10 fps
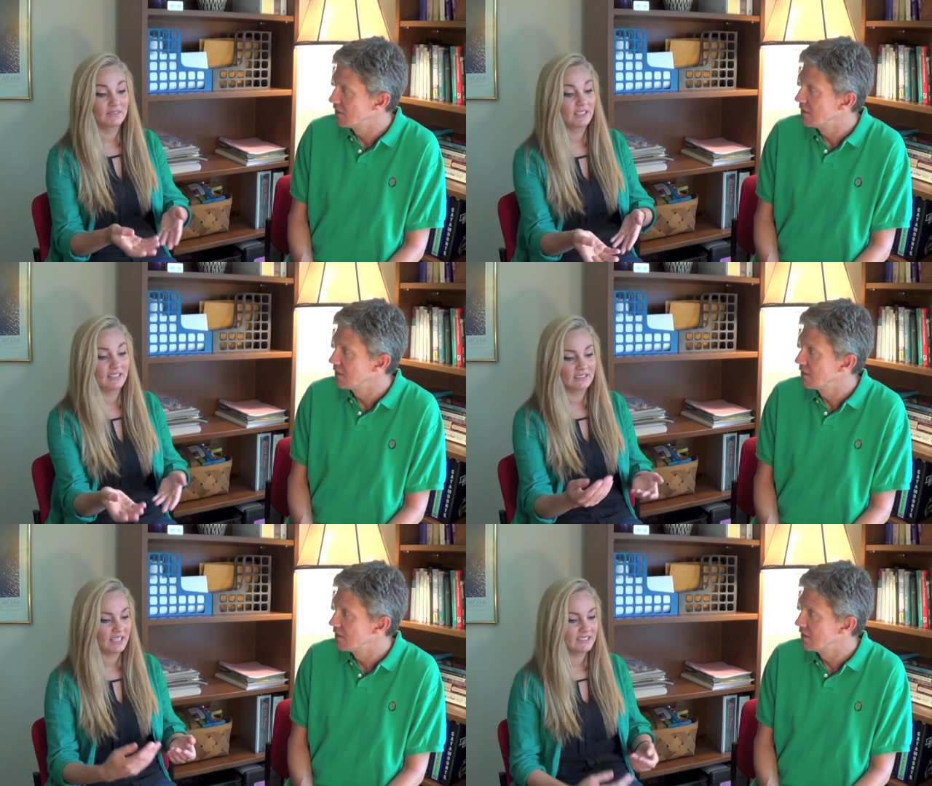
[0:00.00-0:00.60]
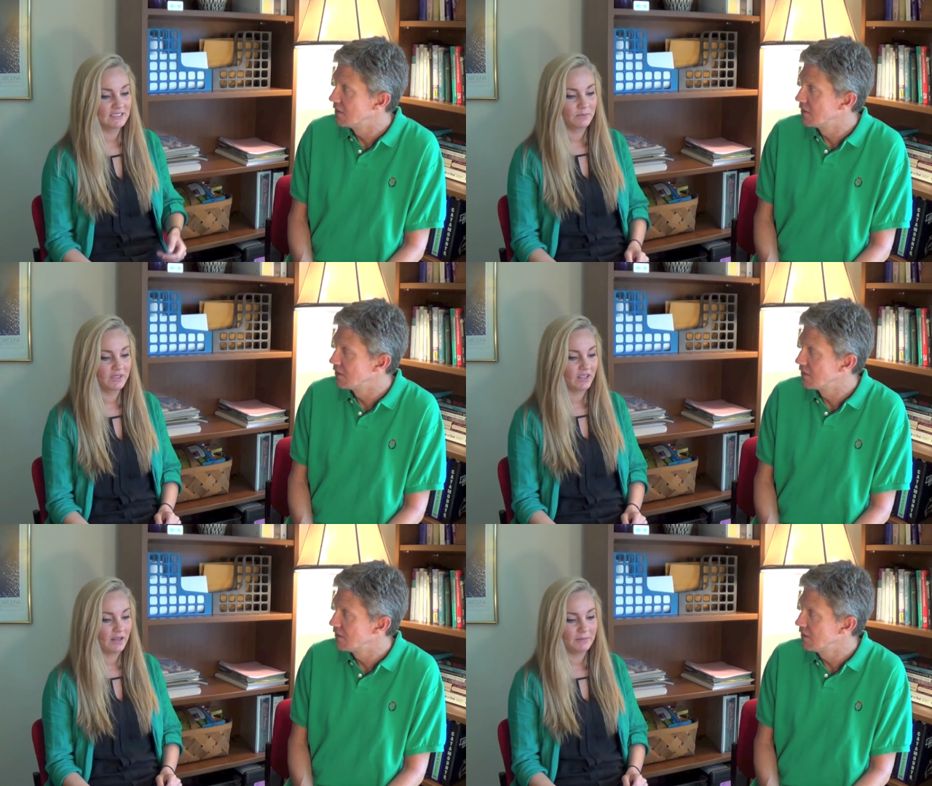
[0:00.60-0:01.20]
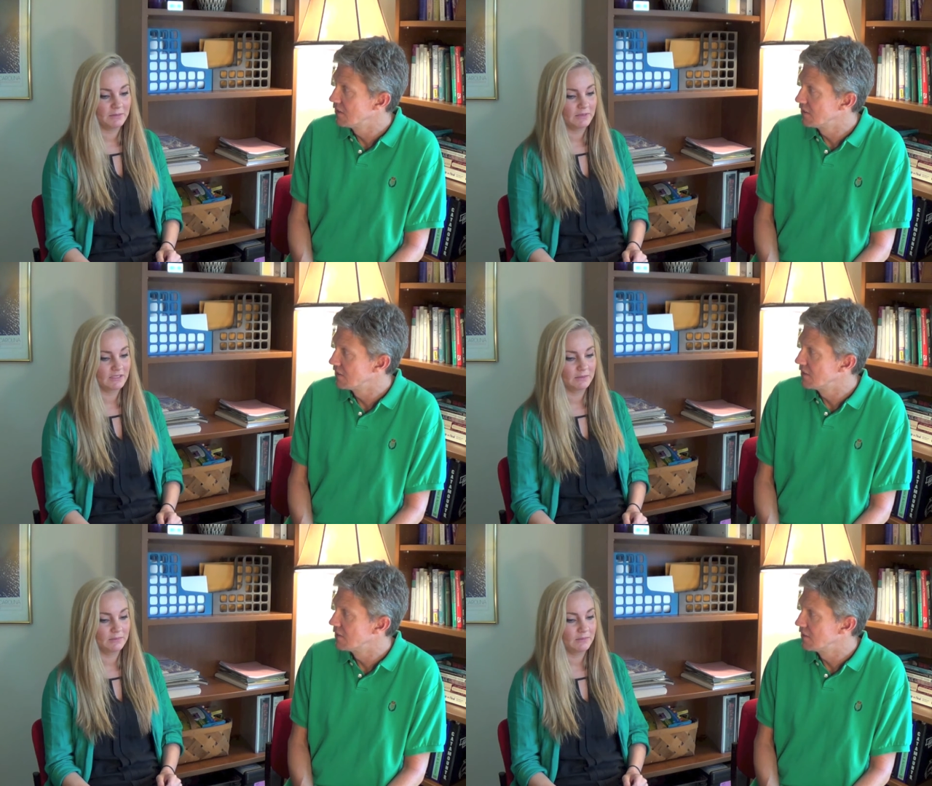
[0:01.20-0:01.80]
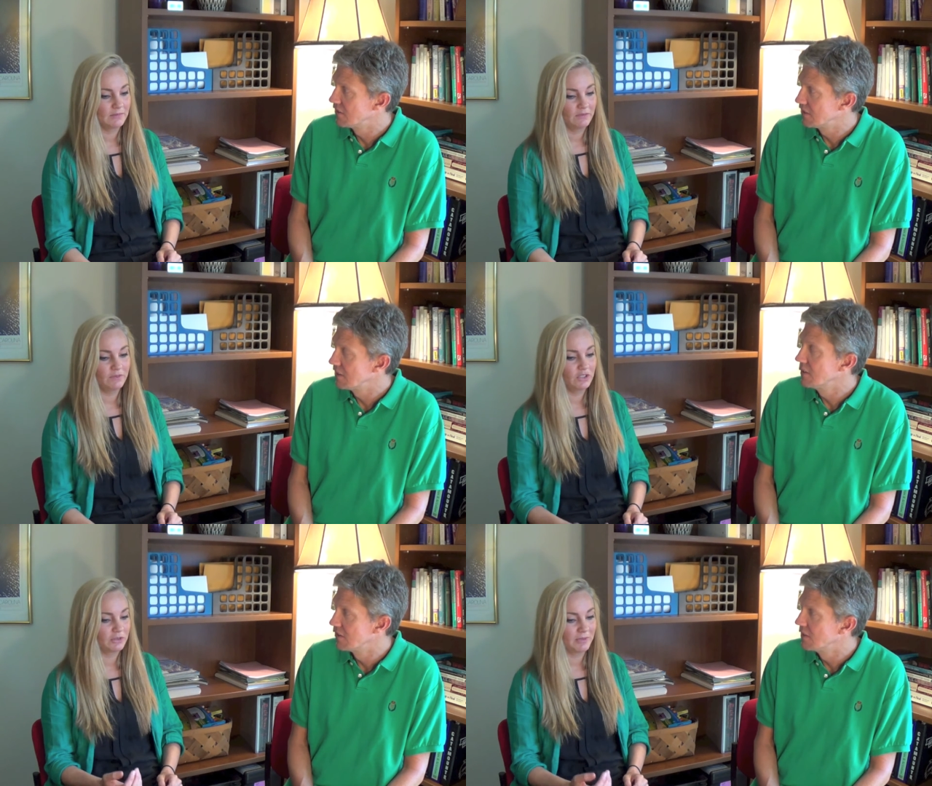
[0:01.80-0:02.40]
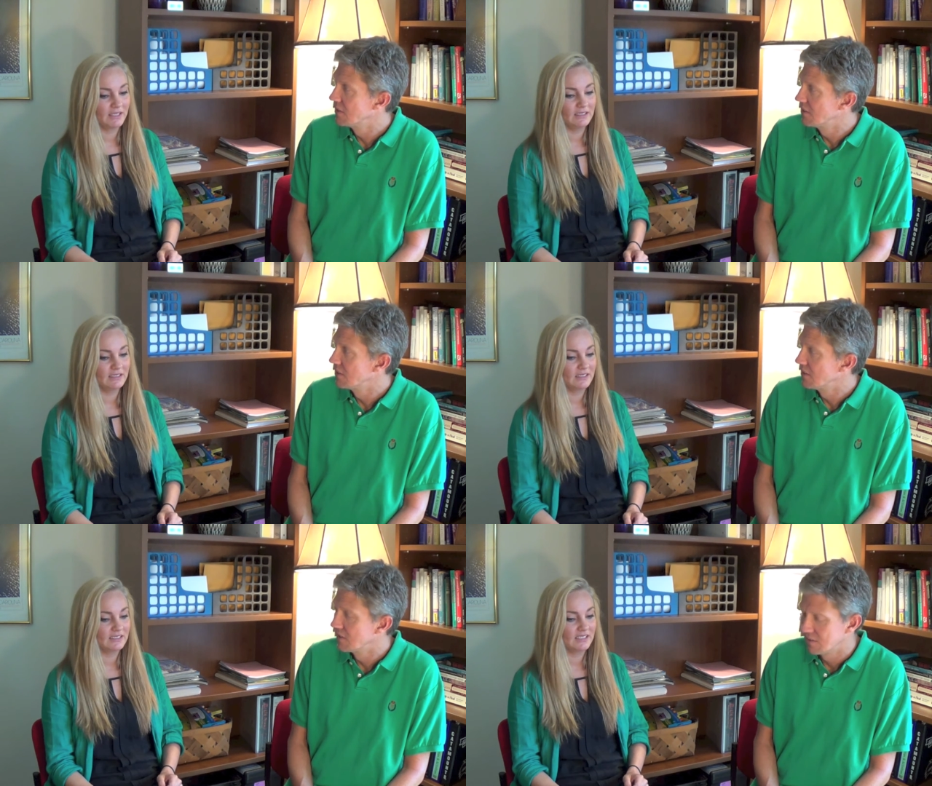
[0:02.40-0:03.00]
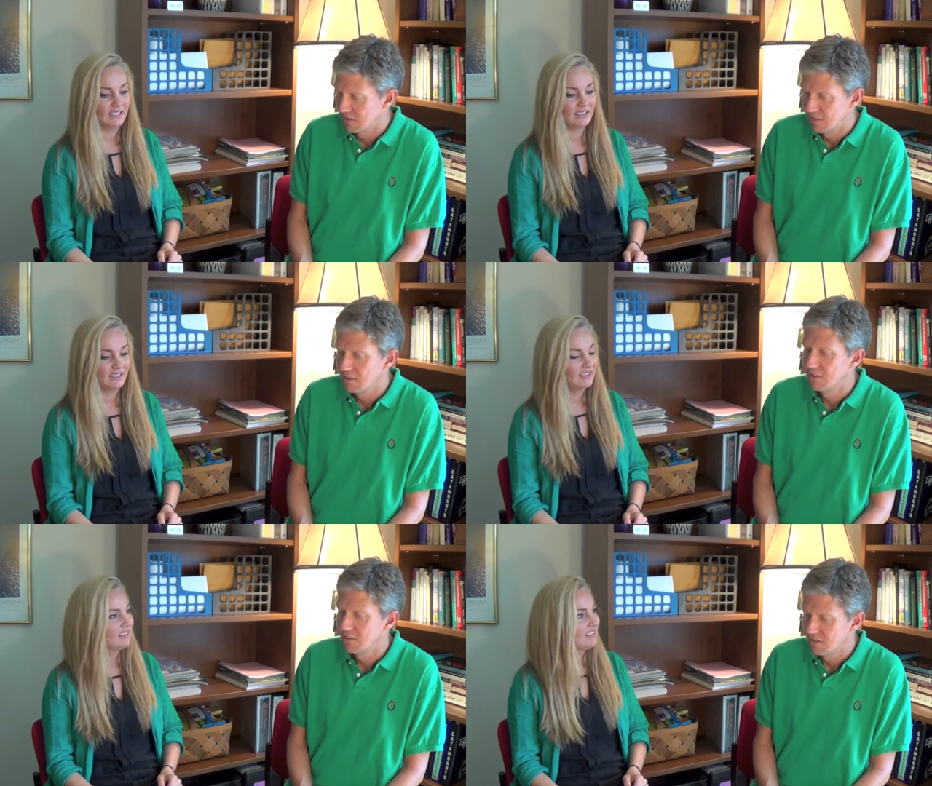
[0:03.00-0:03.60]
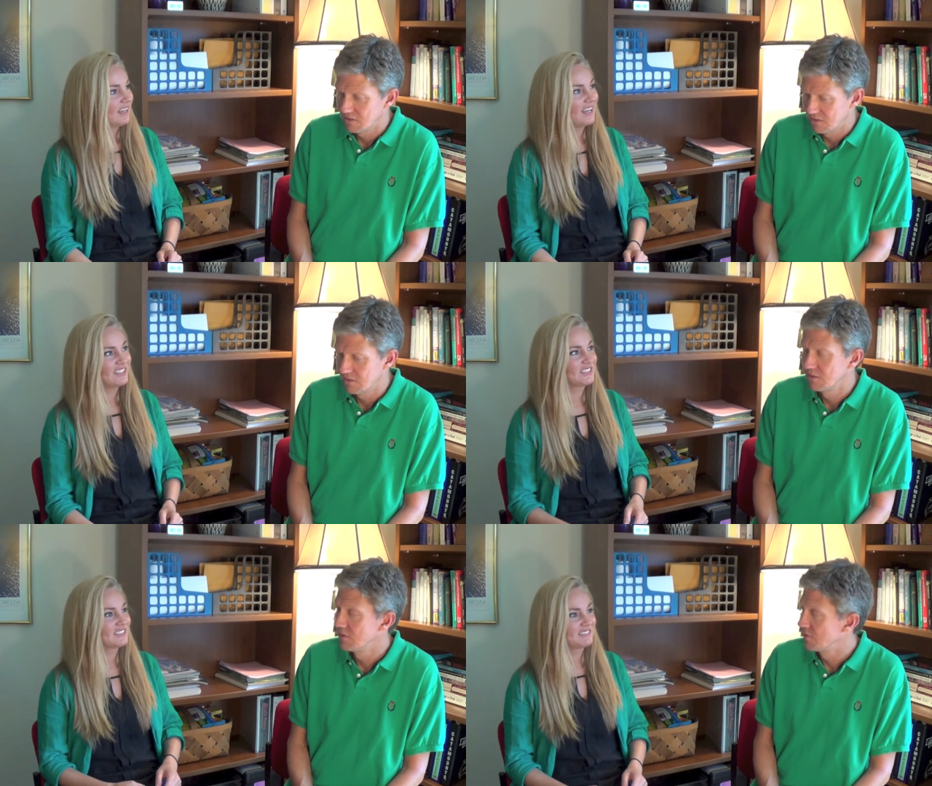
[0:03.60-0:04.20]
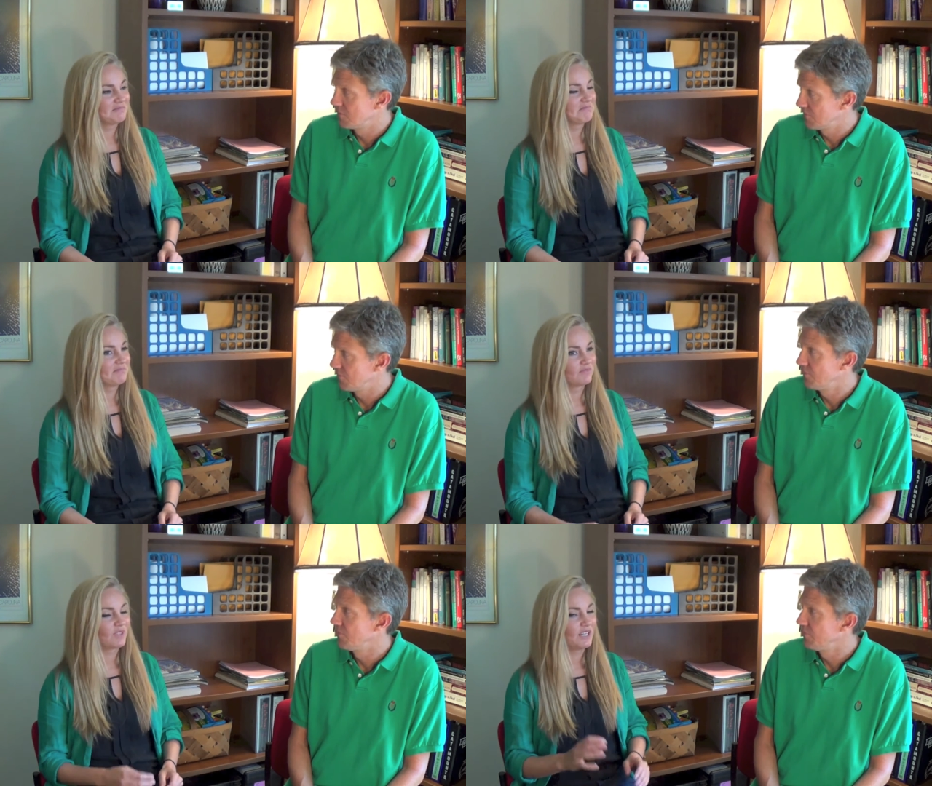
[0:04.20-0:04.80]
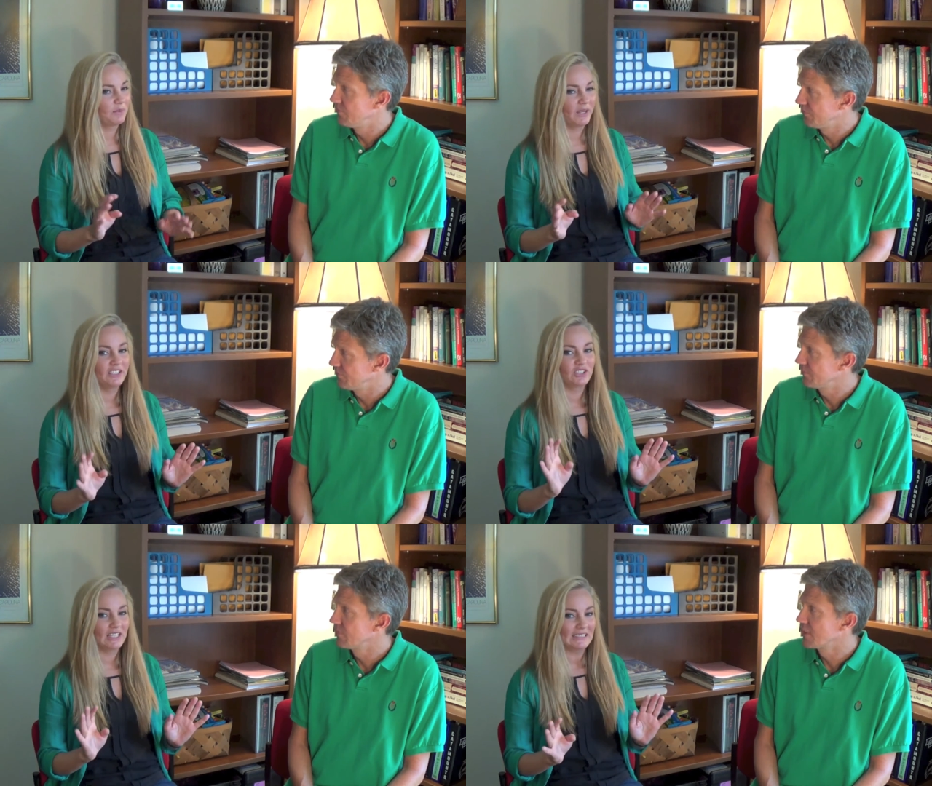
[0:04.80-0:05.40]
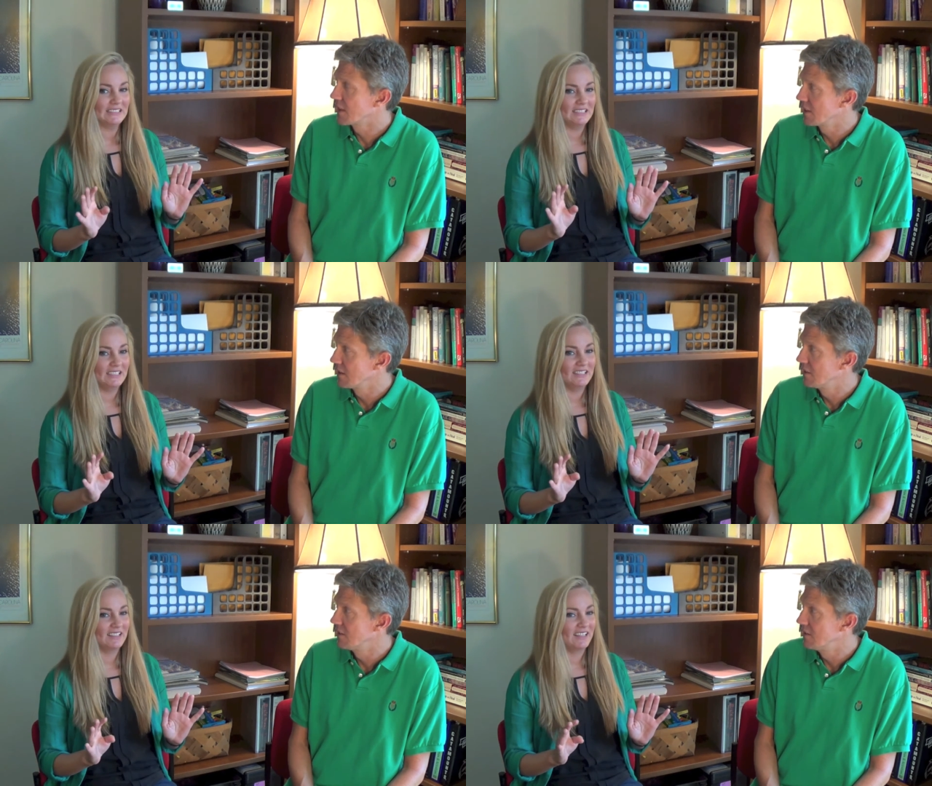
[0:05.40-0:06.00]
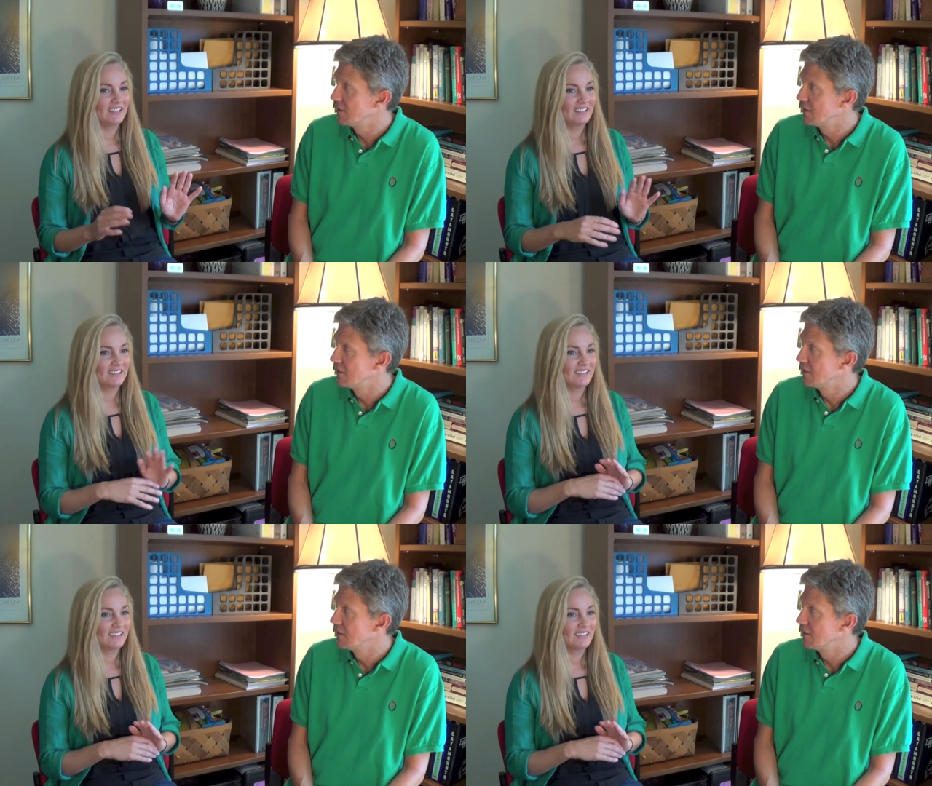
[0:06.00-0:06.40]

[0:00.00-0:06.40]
Speaker 1: again ties in with the optimism, future-mindedness. Like I just right away try to see it like